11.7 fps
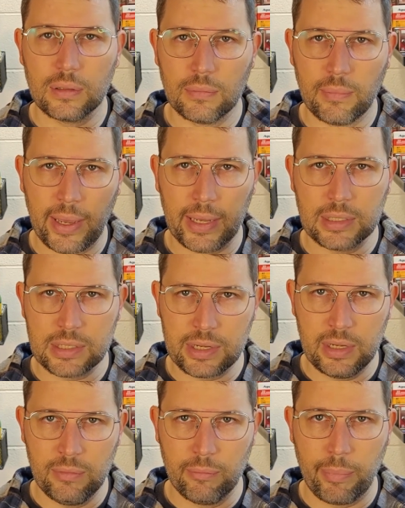
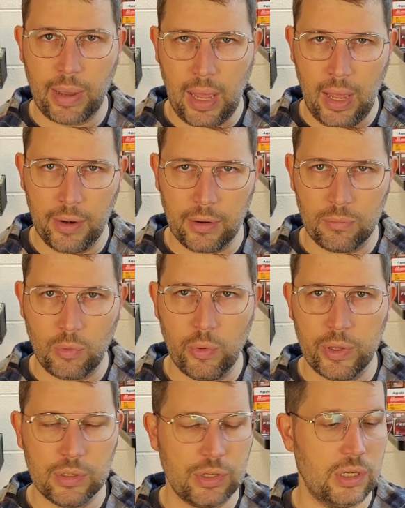magazine bottom,
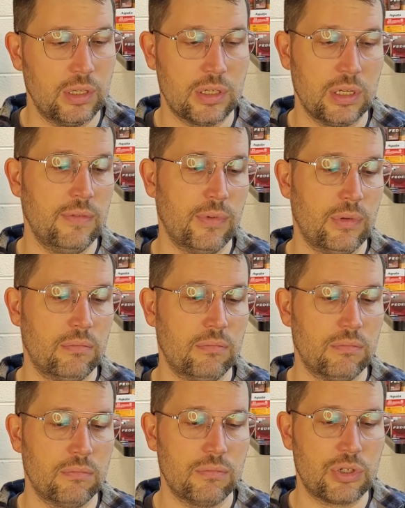which is even
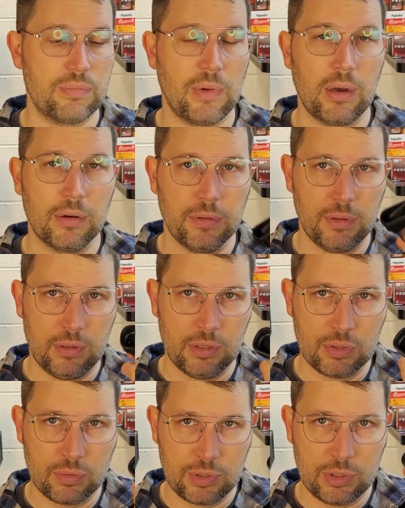smaller than
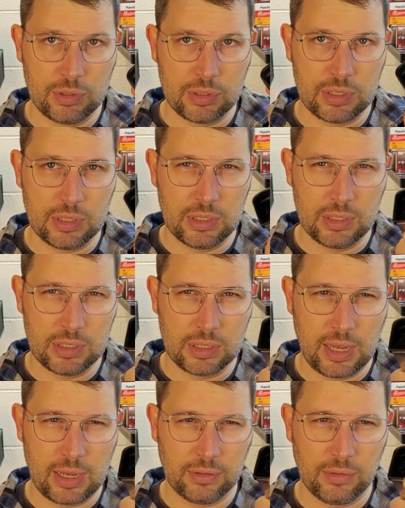this one. As you can see, this has
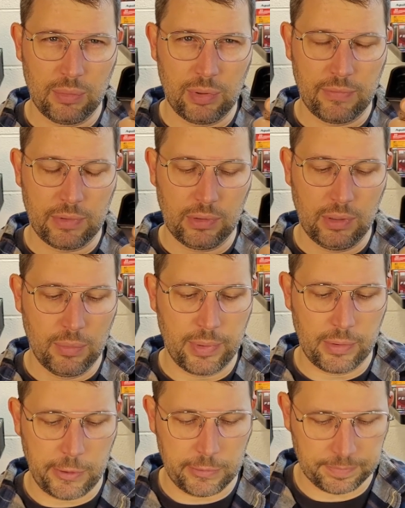got a little bit of a lip
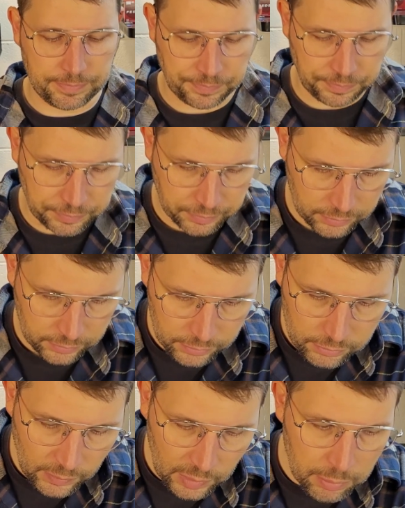on it.
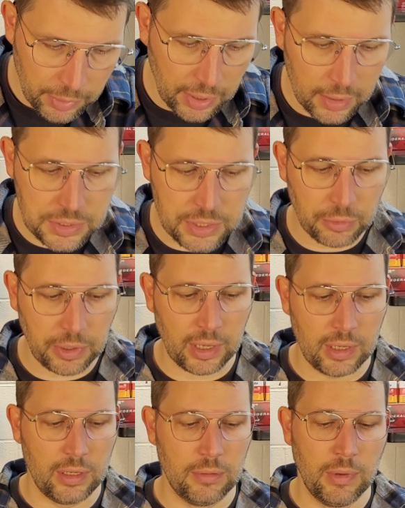But it also
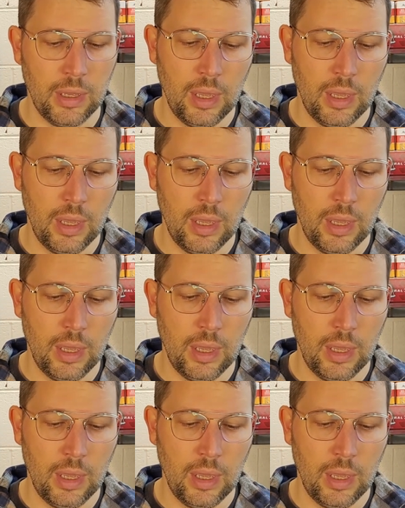came